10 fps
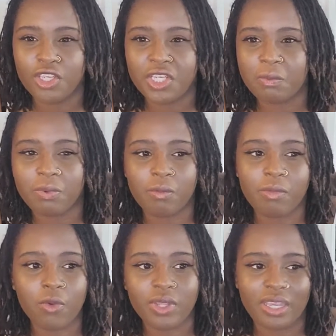you're
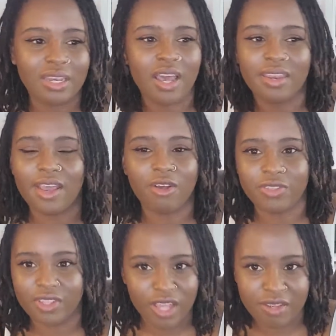promoting an
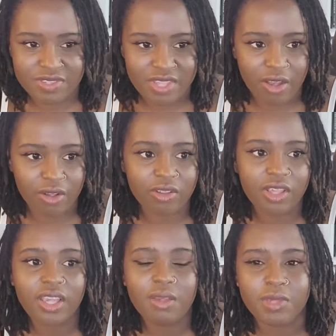unhealthy lifestyle.
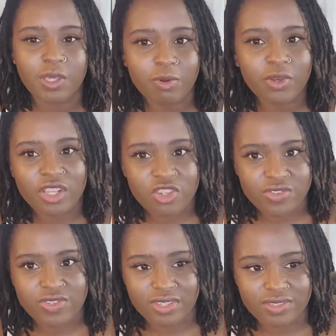People can
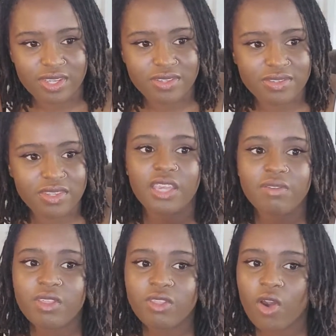just exist.
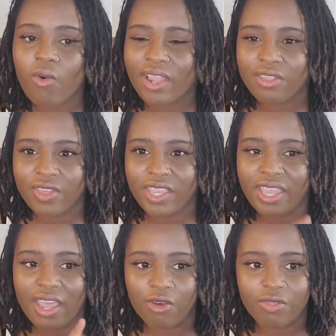Even though I
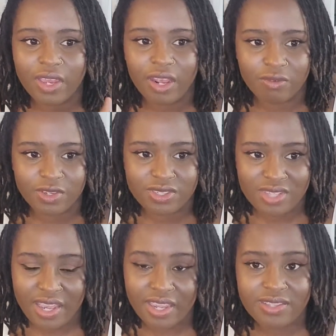think health at every
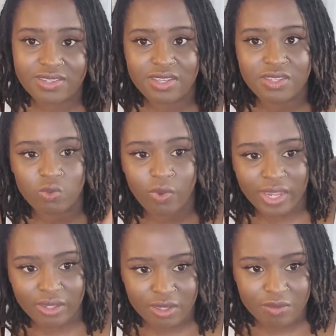size is
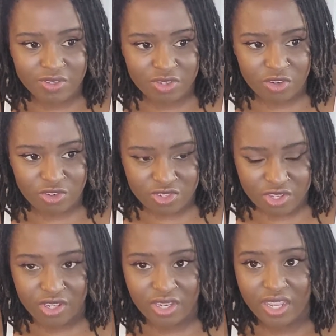widely
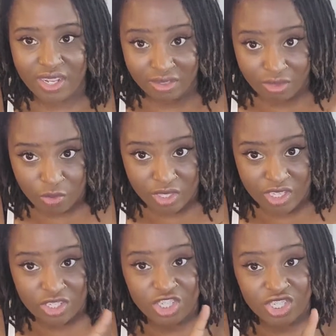misunderstood and a
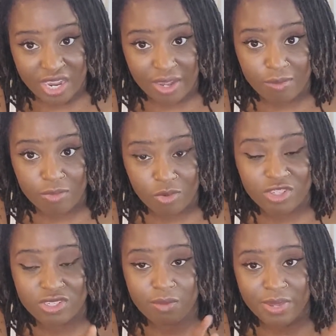low-key sham,
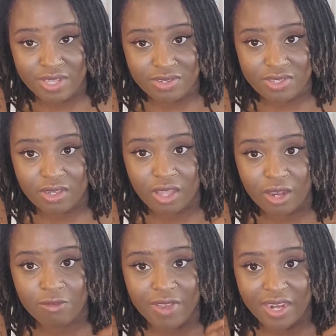which is the basis a
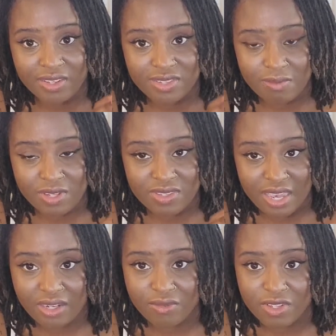lot of fat acceptance
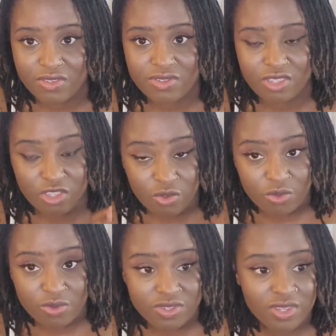activists
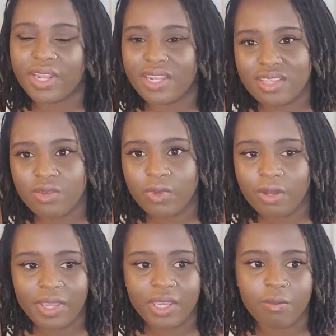use. But I did want
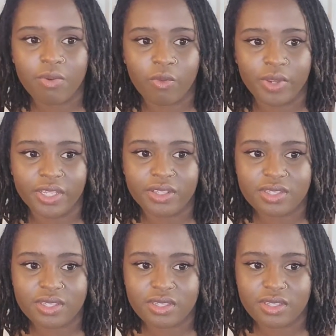to make a point
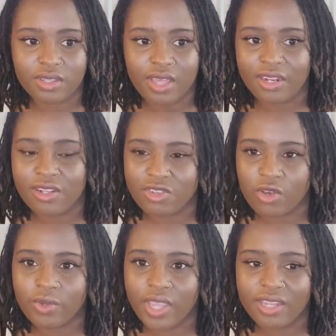that it is
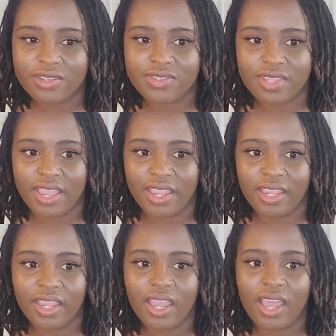okay to
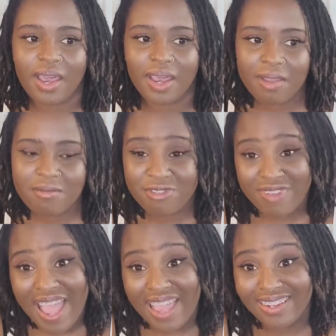say, I'm
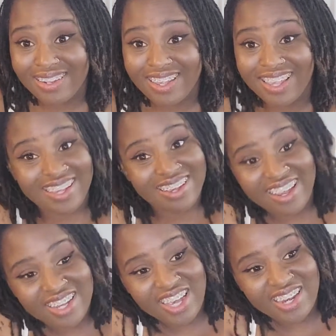fat and
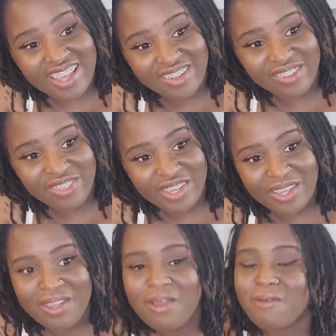kind of
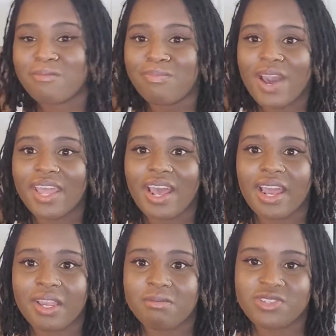unhealthy, but
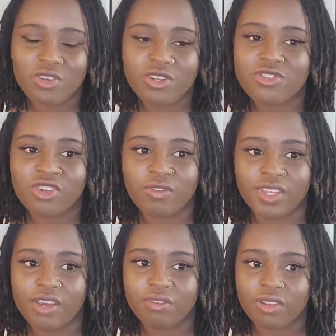I'm still
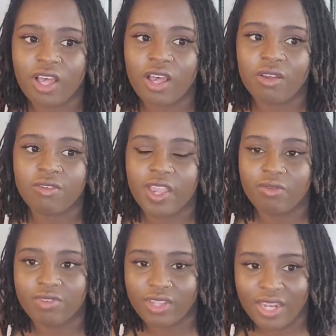deserving of love
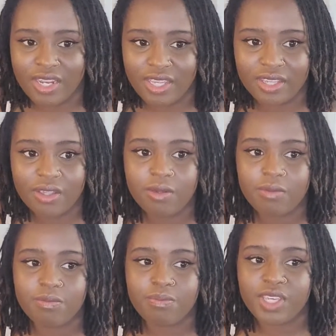and validity,
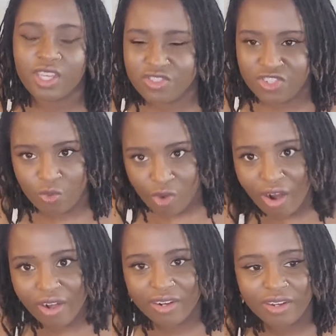because you
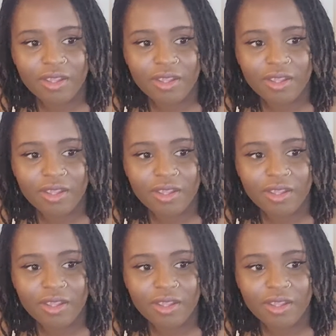are.